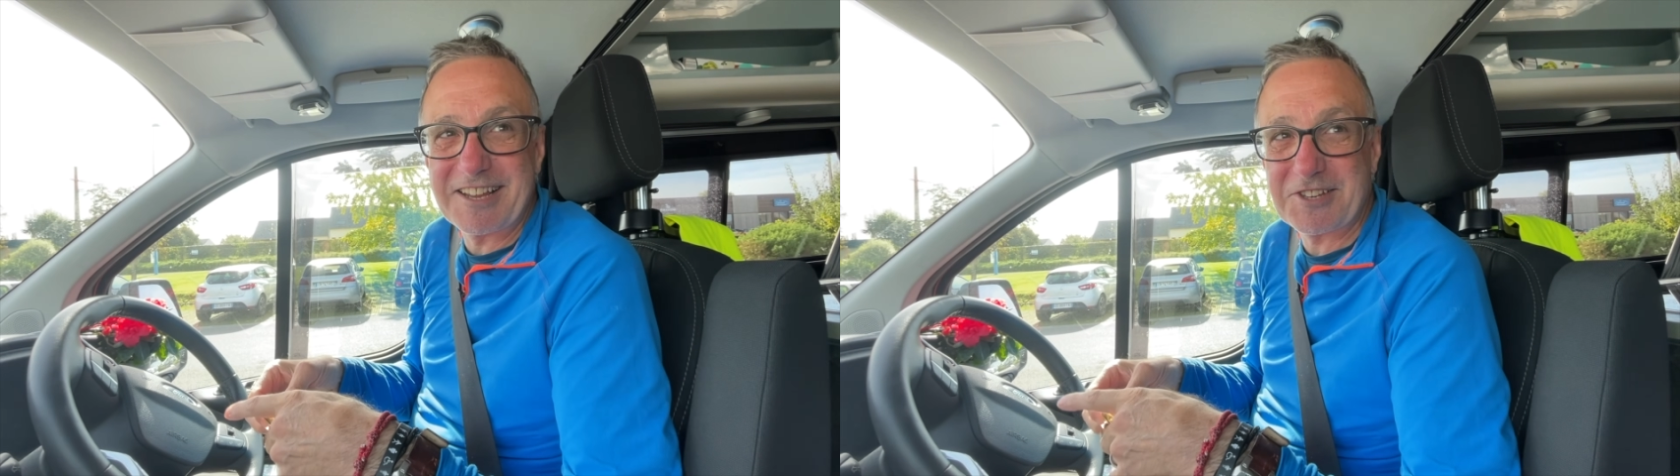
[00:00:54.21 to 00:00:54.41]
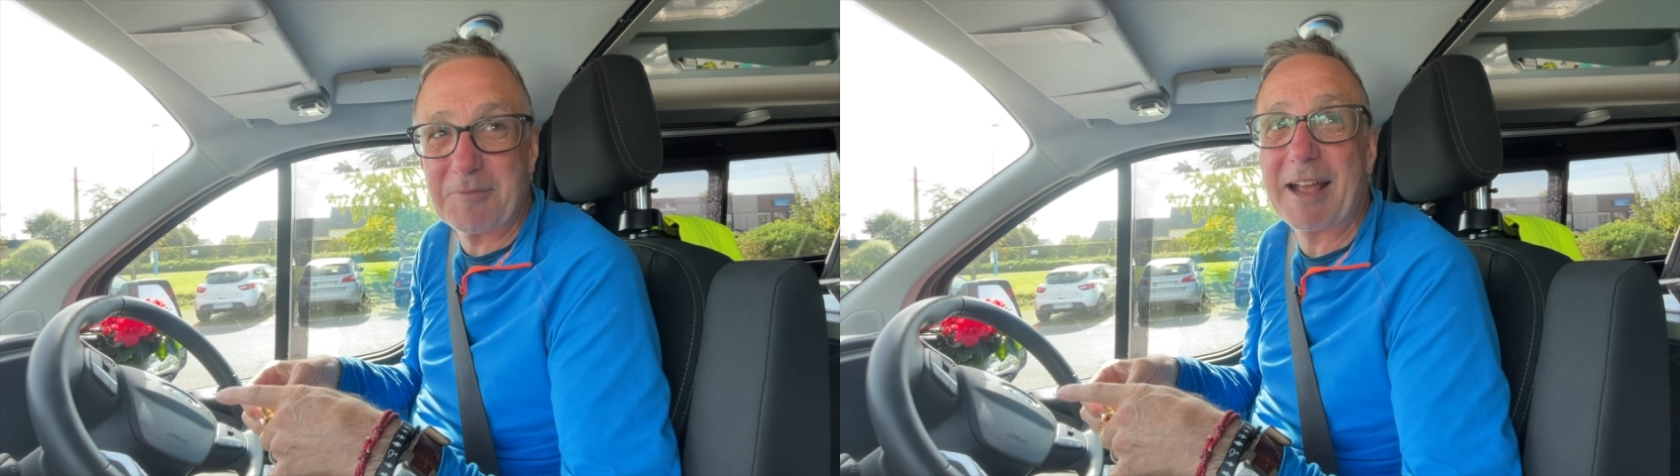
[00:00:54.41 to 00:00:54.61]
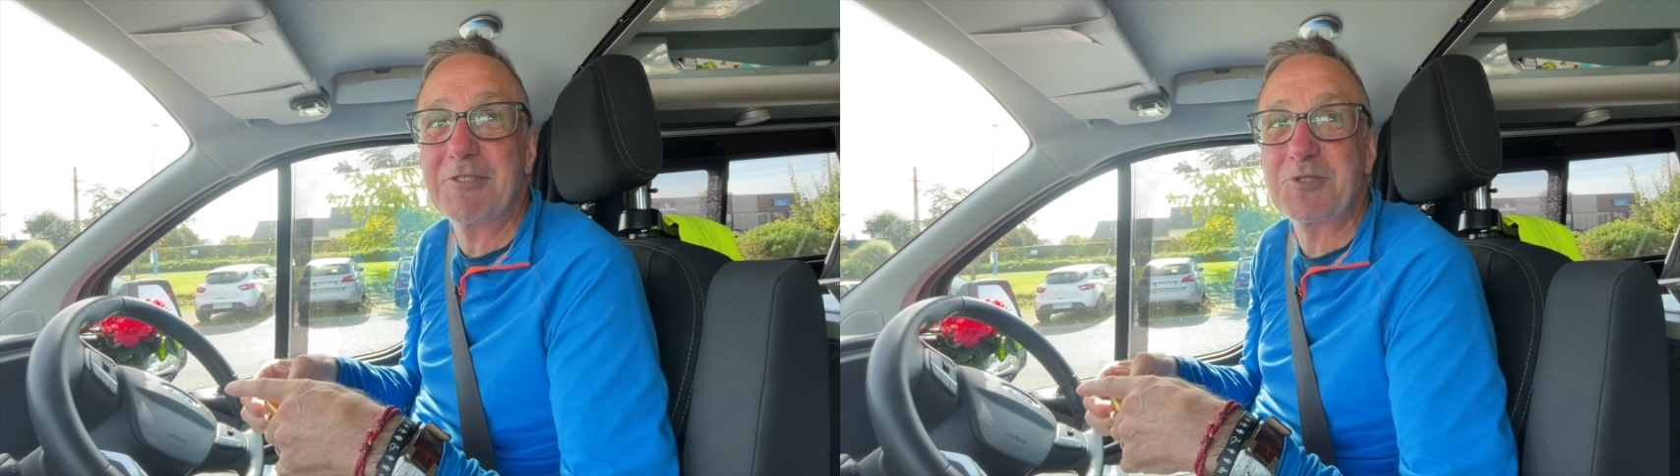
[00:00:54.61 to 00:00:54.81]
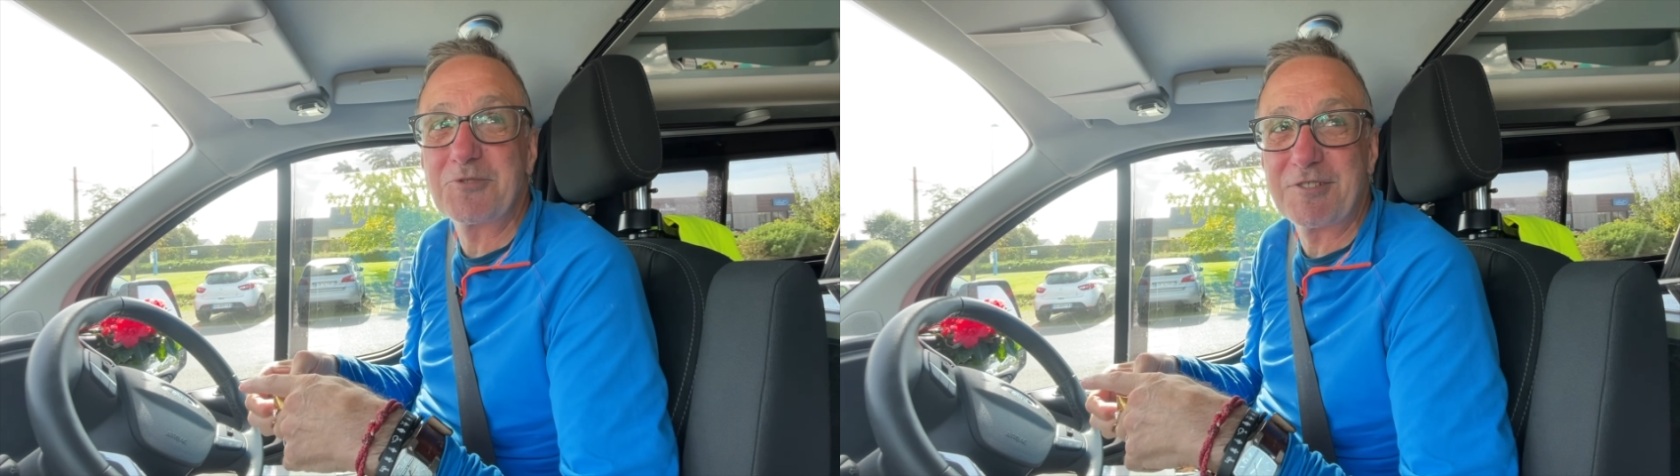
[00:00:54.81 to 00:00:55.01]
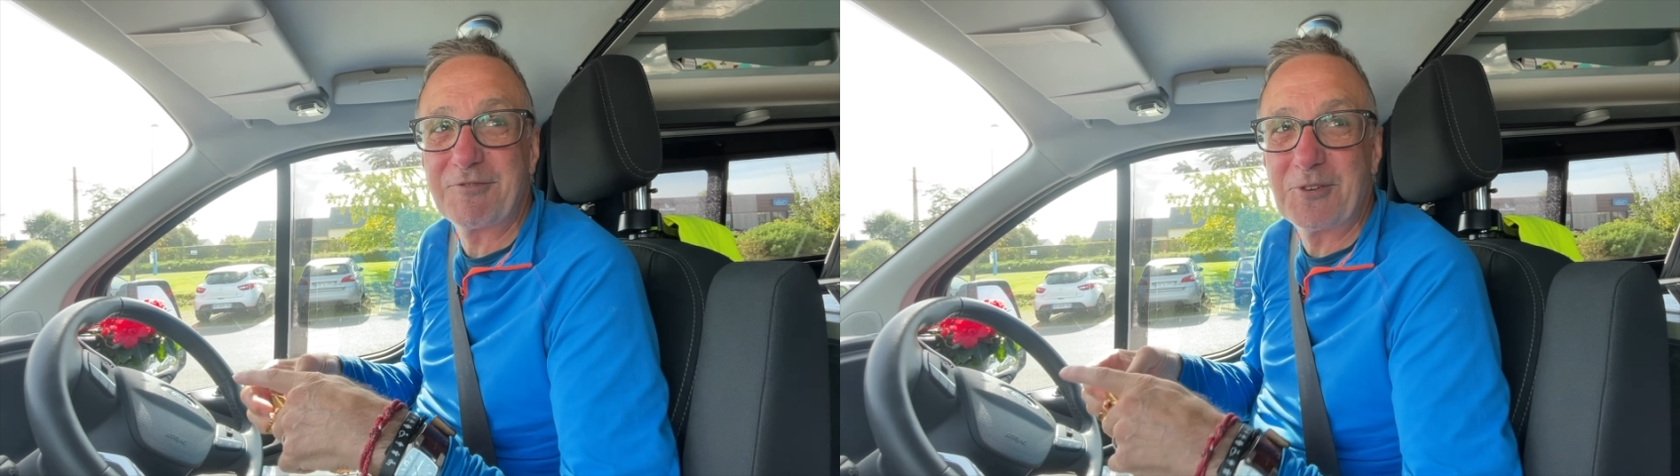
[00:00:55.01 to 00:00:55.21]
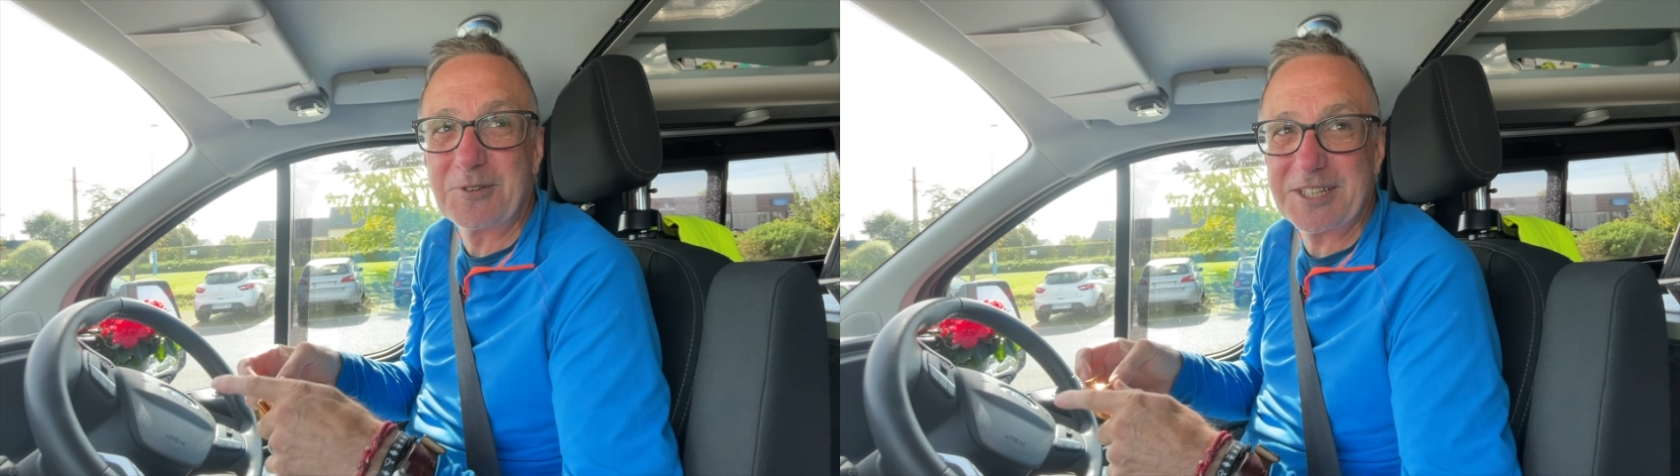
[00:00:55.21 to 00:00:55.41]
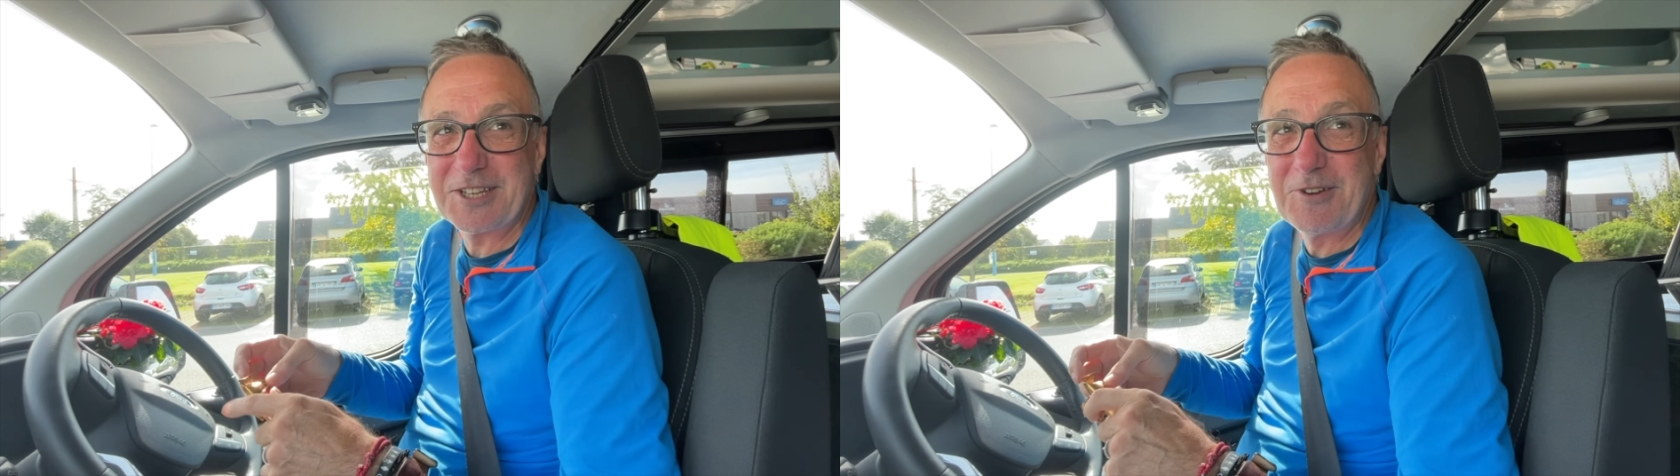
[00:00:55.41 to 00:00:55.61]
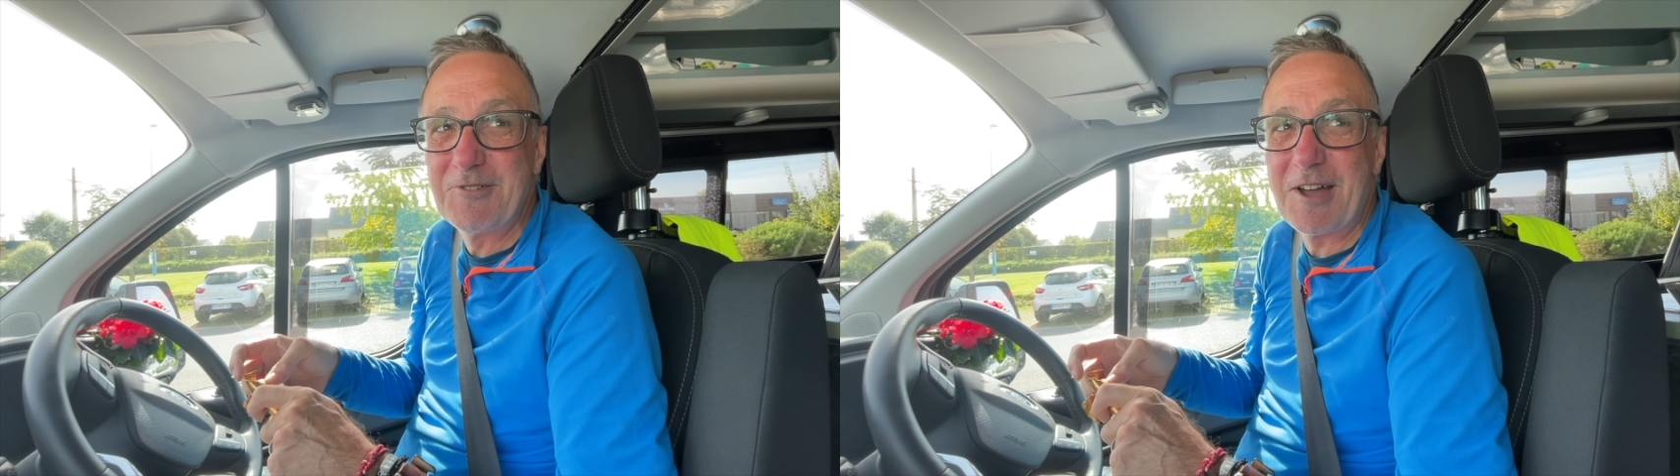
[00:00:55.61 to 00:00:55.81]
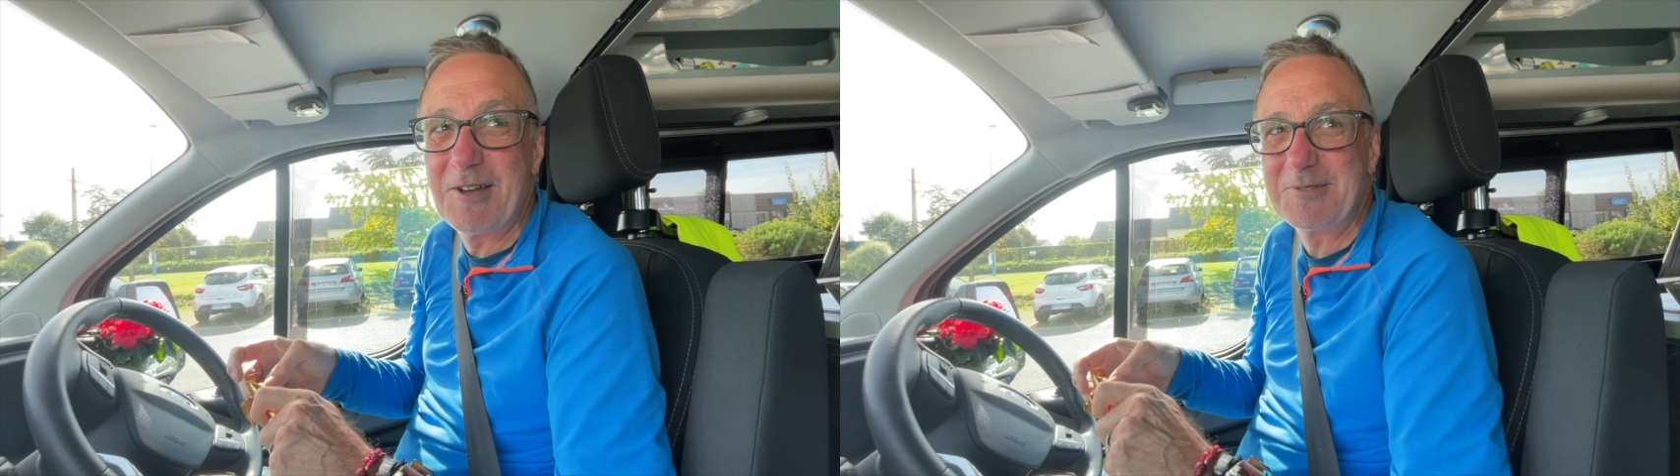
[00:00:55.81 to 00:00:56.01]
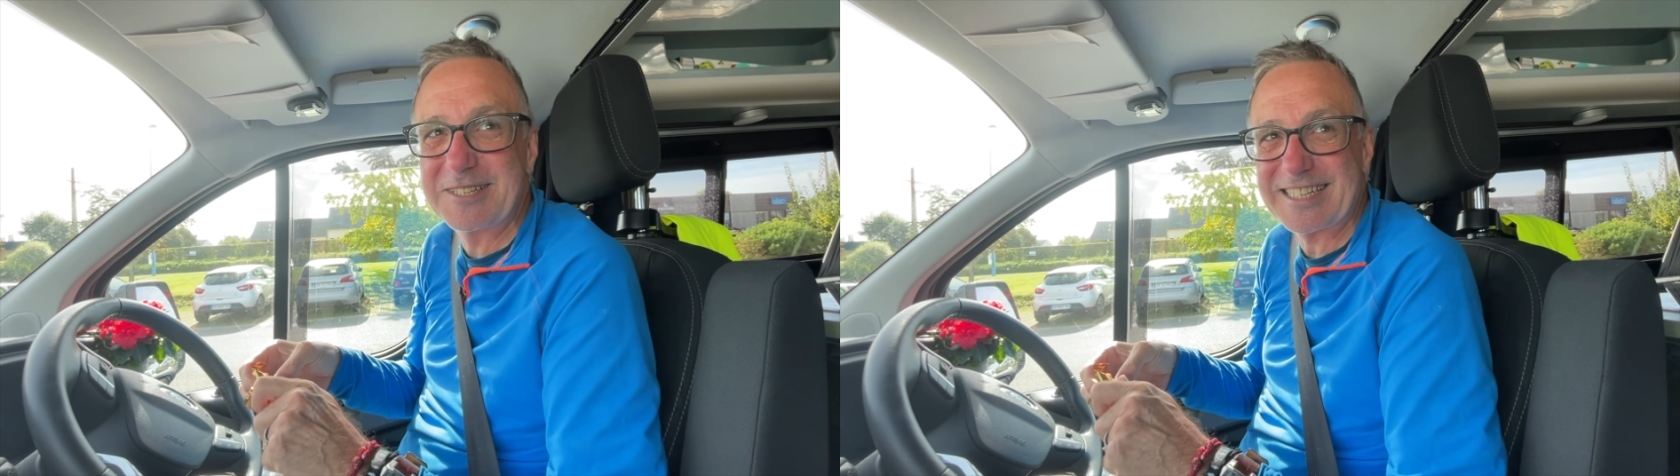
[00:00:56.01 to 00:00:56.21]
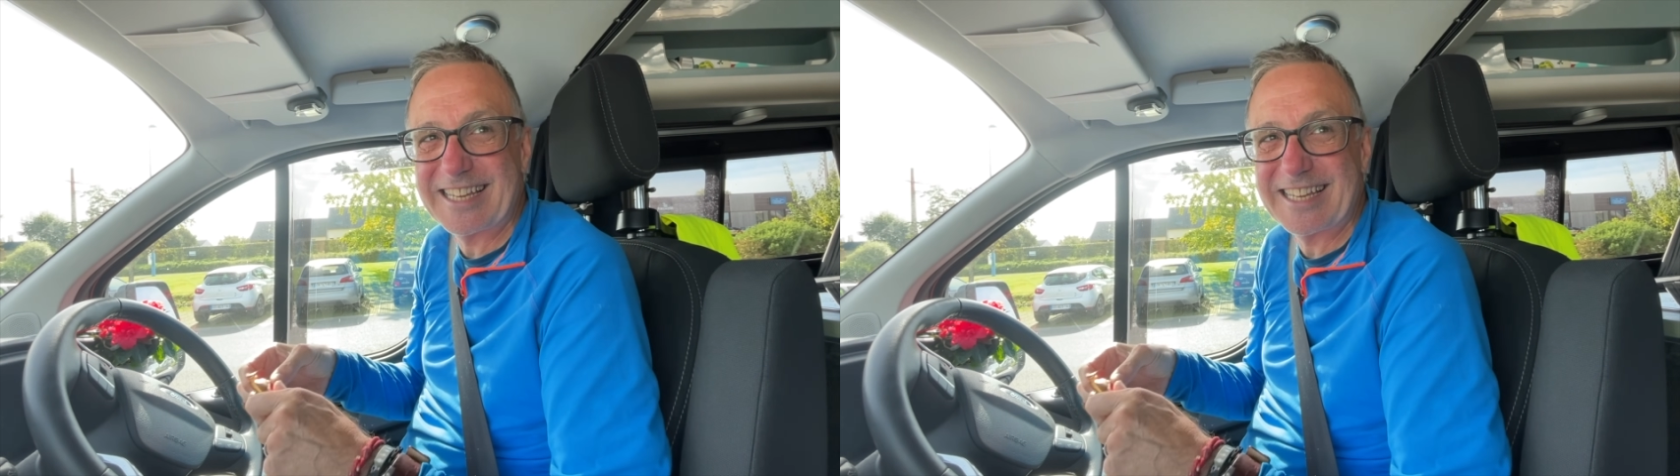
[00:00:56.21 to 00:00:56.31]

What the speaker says: so I'm now 240 euros.